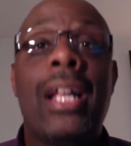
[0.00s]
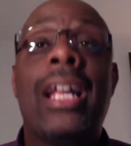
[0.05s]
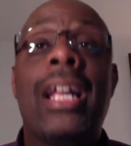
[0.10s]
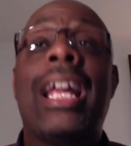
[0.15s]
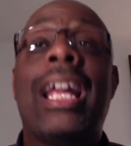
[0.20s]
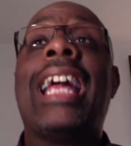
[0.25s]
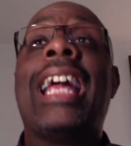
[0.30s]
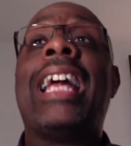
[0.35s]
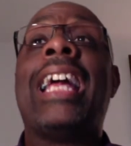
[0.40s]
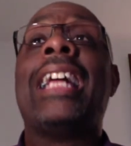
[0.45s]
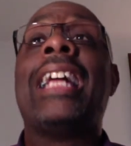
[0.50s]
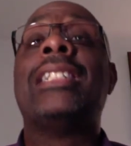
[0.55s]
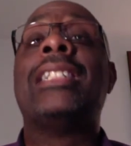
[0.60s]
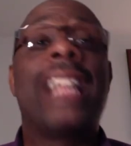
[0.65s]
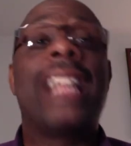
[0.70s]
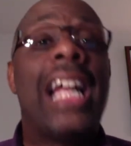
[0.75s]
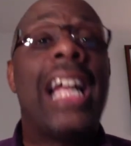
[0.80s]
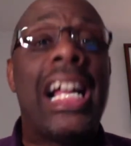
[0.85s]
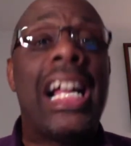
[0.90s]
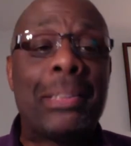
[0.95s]
And
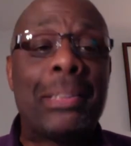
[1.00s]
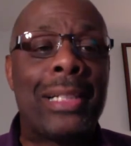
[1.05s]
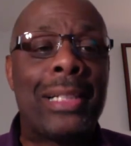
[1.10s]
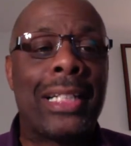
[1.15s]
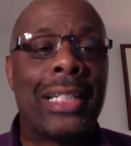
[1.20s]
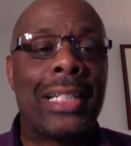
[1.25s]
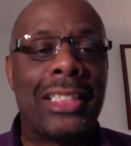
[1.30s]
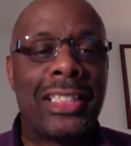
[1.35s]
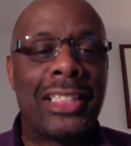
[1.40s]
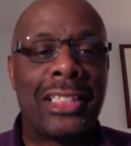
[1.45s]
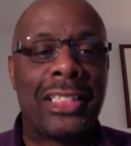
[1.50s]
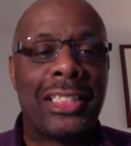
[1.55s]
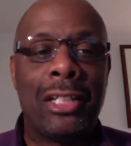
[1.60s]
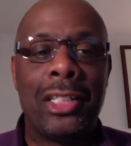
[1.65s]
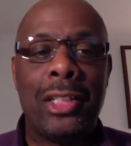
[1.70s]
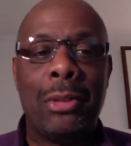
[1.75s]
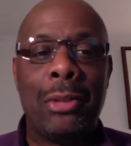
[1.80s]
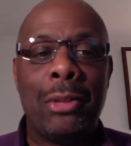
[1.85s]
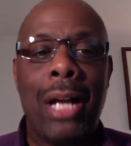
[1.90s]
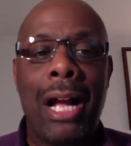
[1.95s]
Jasmine can show
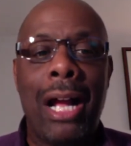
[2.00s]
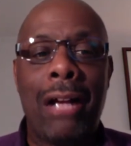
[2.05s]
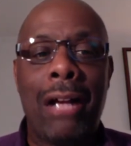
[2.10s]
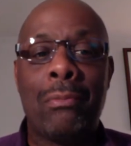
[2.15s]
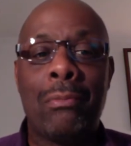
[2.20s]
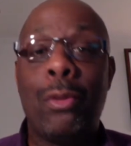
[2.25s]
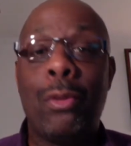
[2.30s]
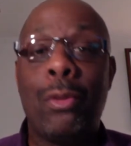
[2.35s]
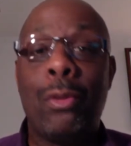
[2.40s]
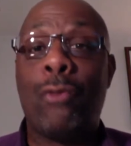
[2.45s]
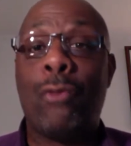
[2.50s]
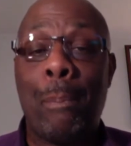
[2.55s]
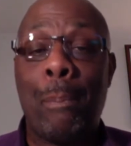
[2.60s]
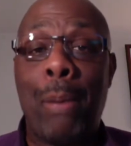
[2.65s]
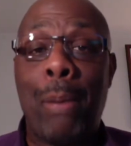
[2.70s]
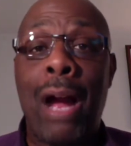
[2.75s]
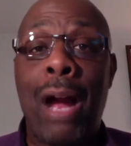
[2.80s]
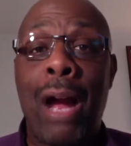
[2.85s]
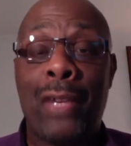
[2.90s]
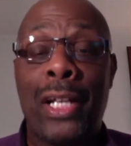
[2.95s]
you how to move from
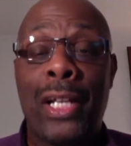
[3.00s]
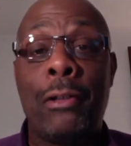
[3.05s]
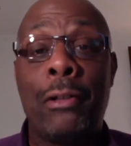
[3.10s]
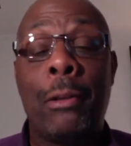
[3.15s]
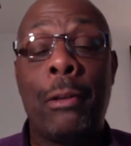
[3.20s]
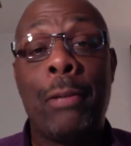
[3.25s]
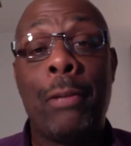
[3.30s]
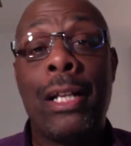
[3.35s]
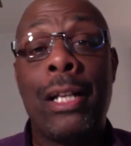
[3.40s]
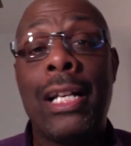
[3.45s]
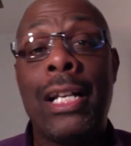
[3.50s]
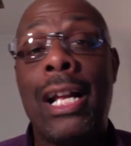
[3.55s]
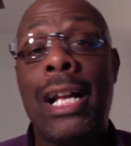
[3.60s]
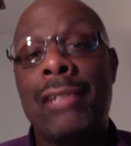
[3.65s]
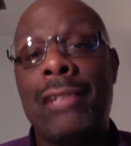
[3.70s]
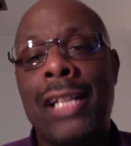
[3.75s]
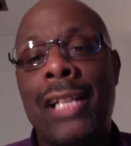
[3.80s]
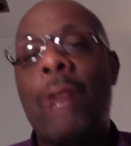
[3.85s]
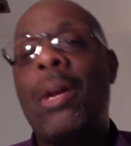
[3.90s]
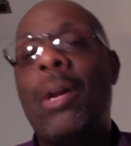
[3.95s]
poverty to the
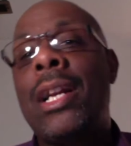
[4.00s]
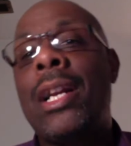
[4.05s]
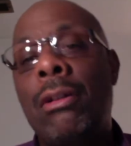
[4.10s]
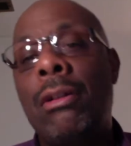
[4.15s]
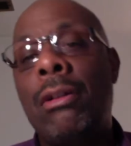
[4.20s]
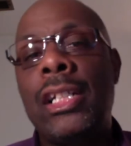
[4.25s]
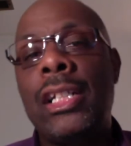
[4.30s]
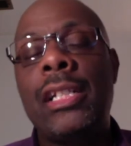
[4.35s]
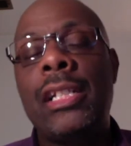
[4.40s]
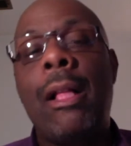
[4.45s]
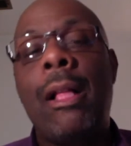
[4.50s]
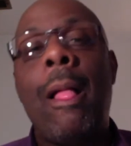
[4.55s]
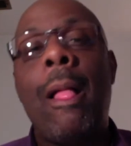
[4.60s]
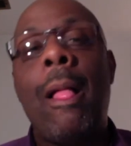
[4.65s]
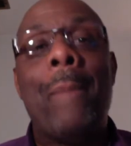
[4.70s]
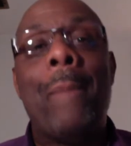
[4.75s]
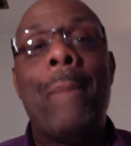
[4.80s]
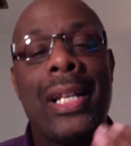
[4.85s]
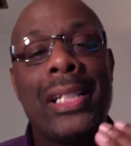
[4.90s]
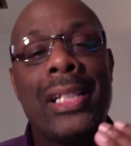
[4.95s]
penthouse. How do I know this?
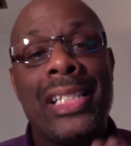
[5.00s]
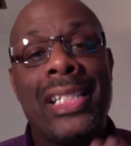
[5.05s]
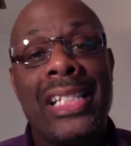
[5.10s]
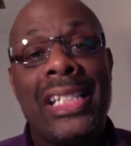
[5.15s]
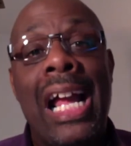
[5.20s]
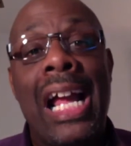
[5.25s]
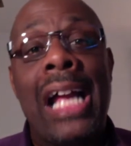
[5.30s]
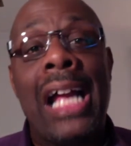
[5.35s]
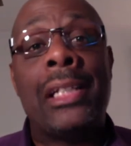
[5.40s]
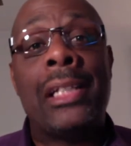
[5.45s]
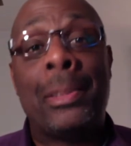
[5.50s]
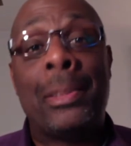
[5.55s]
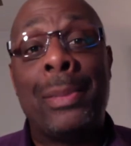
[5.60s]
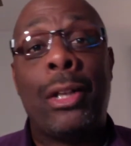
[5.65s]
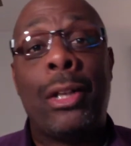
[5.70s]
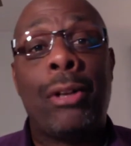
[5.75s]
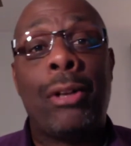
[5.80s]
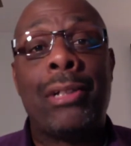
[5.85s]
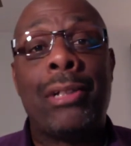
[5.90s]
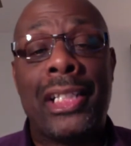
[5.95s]
Because
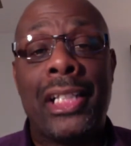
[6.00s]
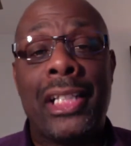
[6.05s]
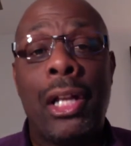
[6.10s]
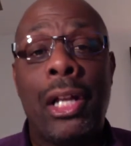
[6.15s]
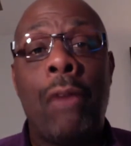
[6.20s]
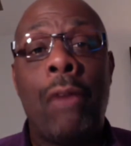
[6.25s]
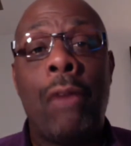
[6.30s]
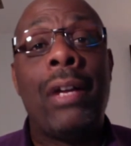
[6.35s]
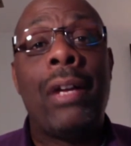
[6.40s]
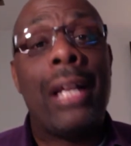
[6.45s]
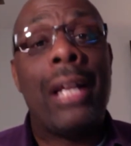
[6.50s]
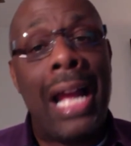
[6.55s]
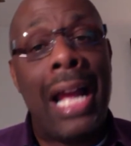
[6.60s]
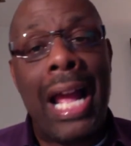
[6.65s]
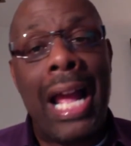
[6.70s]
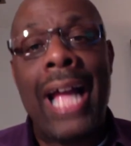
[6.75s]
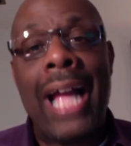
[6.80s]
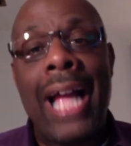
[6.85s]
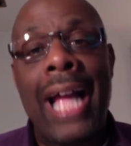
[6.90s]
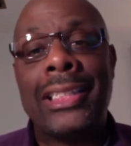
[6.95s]
Jasmine herself
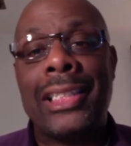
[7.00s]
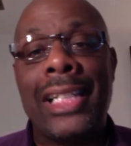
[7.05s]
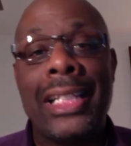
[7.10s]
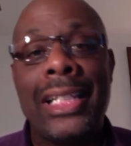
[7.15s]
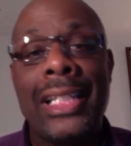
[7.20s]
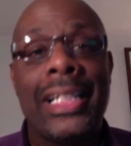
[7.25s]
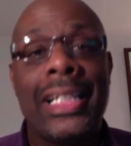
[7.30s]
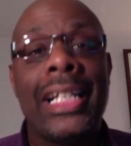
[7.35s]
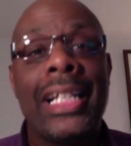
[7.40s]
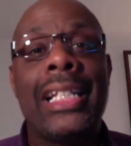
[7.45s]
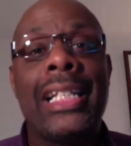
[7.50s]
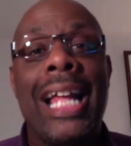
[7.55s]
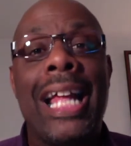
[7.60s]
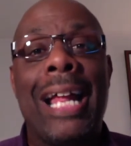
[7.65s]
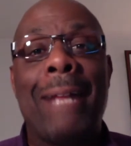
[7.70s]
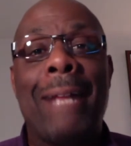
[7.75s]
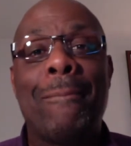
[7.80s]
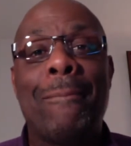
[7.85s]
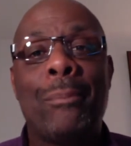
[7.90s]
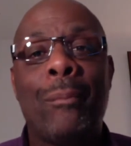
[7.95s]
actually did
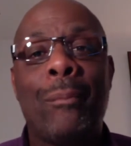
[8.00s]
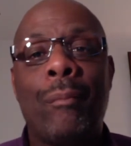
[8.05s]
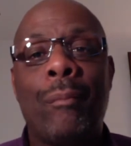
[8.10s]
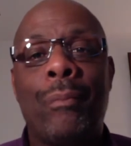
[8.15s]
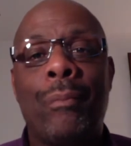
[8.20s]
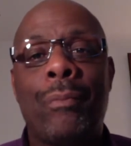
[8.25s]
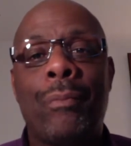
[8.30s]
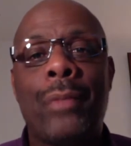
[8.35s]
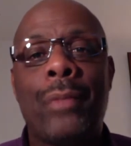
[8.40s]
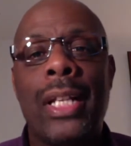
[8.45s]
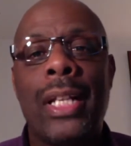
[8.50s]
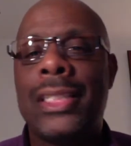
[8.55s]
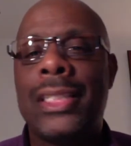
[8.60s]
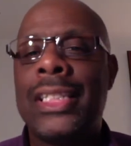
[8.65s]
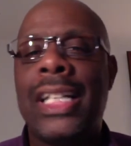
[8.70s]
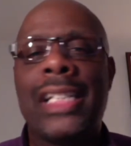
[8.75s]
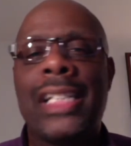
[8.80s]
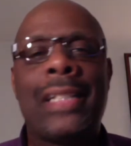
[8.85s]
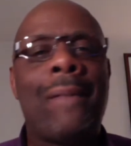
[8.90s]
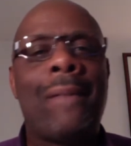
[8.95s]
that.
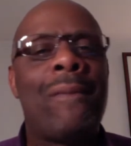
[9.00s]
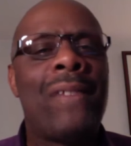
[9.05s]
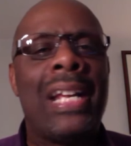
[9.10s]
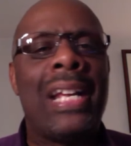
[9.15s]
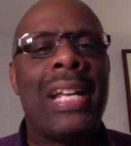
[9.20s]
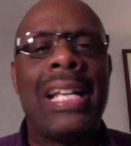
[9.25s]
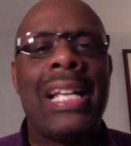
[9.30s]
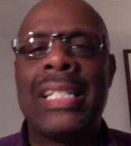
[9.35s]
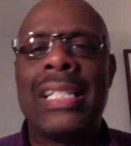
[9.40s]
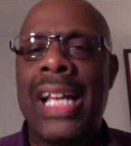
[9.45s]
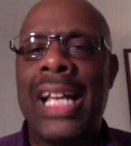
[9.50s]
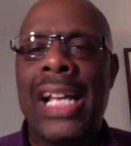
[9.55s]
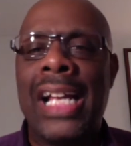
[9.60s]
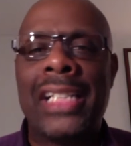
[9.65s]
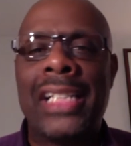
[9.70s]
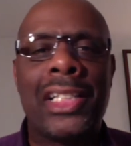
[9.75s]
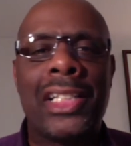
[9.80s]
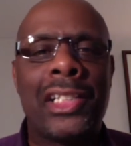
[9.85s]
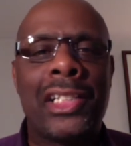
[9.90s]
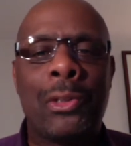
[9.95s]
She has a
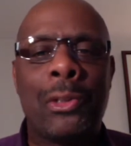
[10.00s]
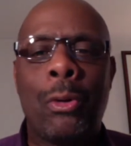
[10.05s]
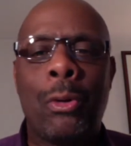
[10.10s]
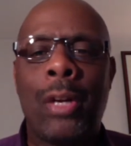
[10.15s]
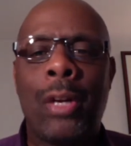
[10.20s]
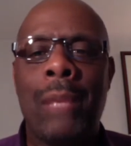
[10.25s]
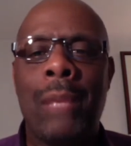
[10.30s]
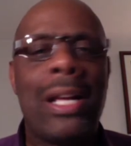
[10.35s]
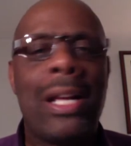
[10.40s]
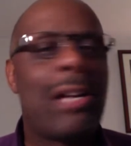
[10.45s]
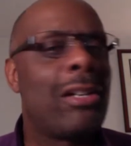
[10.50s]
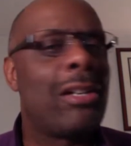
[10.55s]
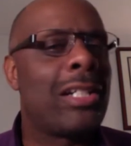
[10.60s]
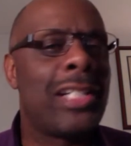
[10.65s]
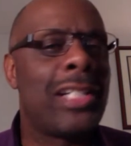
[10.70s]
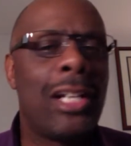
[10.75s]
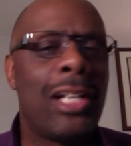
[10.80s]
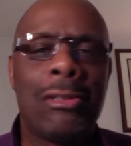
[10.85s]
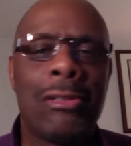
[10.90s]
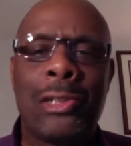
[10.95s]
fantastic story. I'm not going
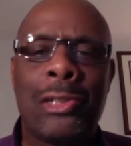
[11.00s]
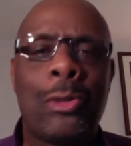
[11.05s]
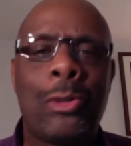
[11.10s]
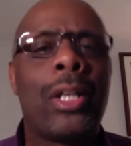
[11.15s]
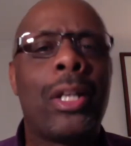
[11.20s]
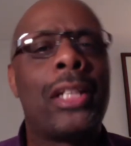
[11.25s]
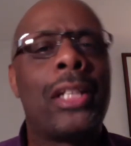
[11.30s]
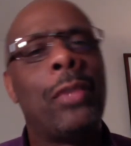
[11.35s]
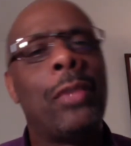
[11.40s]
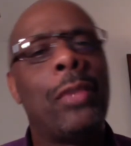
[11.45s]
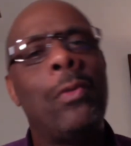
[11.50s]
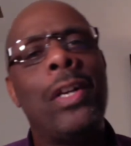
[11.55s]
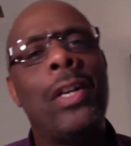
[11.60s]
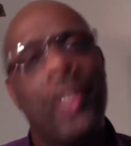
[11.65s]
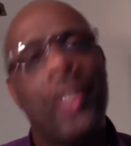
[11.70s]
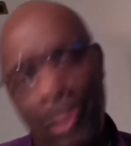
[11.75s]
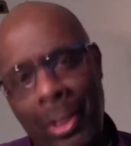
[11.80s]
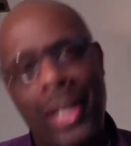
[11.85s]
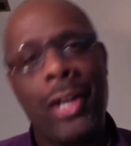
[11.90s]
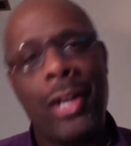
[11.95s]
to tell her story because I want
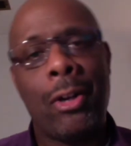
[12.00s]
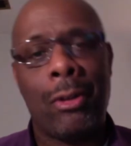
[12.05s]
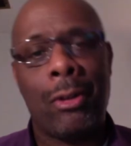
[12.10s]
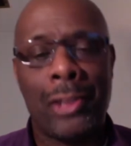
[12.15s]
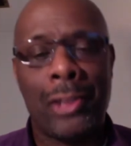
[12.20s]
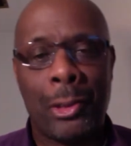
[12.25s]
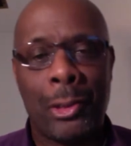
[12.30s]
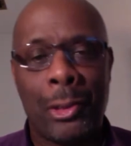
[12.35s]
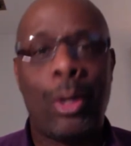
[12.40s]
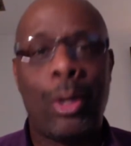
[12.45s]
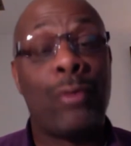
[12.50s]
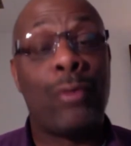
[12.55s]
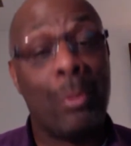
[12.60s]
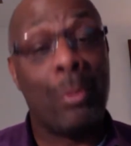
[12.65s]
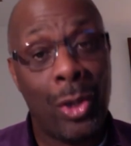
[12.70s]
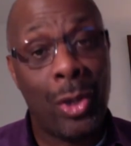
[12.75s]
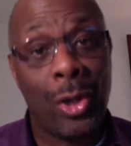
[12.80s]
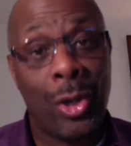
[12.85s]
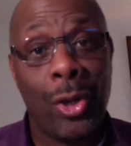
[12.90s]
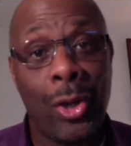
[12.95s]
you to hear her story from
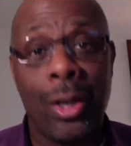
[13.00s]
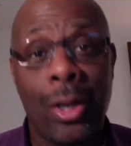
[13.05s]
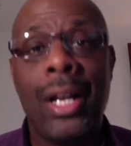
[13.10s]
her.